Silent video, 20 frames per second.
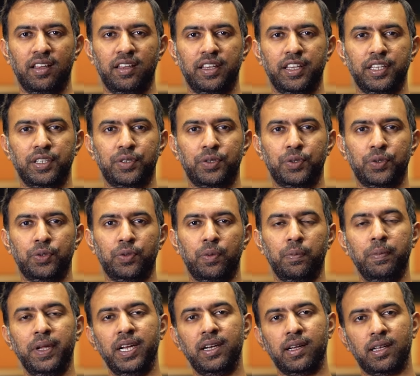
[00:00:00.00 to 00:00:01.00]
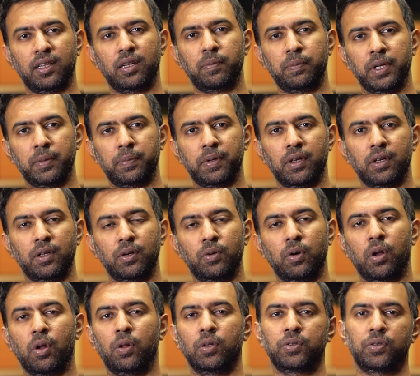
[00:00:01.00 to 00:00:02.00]
is to meet other people who
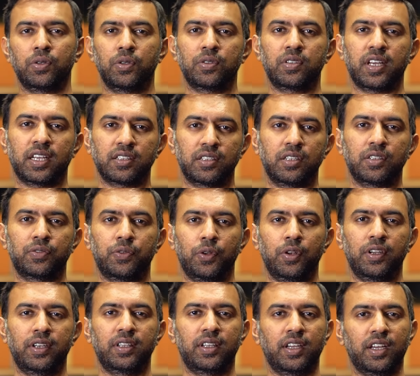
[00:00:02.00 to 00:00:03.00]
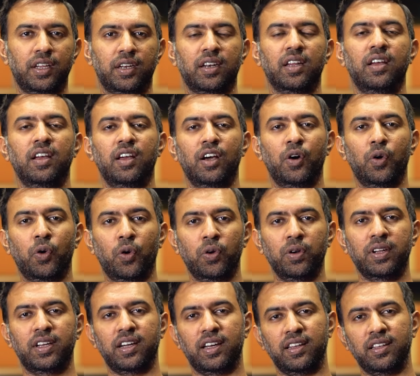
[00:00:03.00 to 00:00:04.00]
are also successful in their
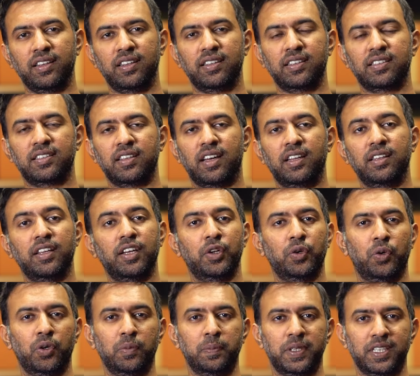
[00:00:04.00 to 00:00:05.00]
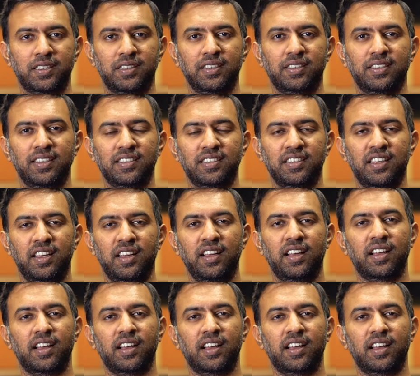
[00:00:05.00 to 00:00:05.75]
own careers and their own businesses,